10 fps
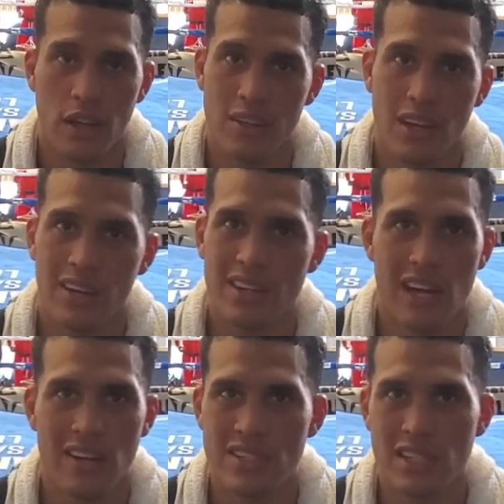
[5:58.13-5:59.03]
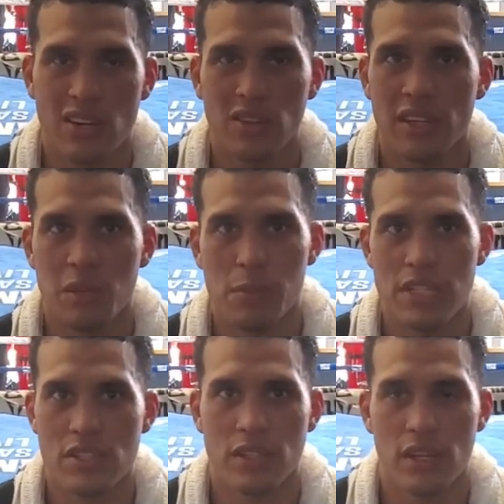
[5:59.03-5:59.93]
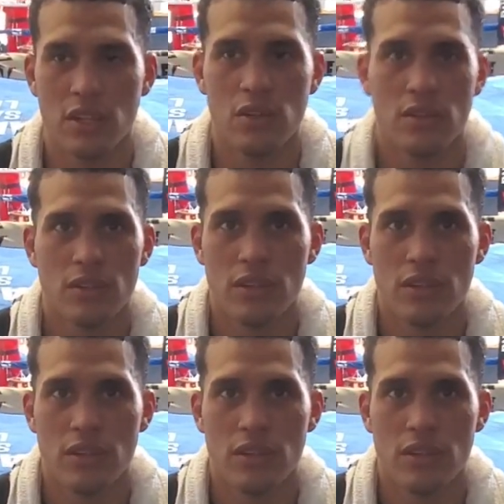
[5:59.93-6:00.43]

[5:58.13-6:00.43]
Honestly, I don't think he beats Canelo.